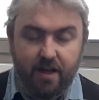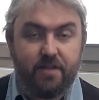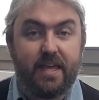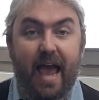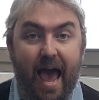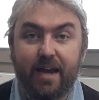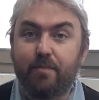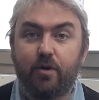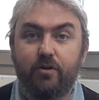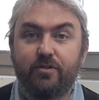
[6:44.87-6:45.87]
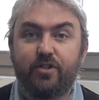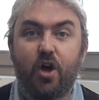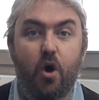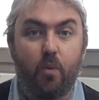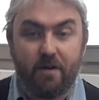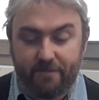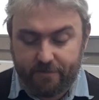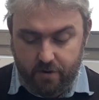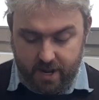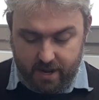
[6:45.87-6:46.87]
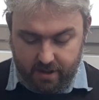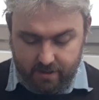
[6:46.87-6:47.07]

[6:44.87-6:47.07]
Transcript: The animals were free.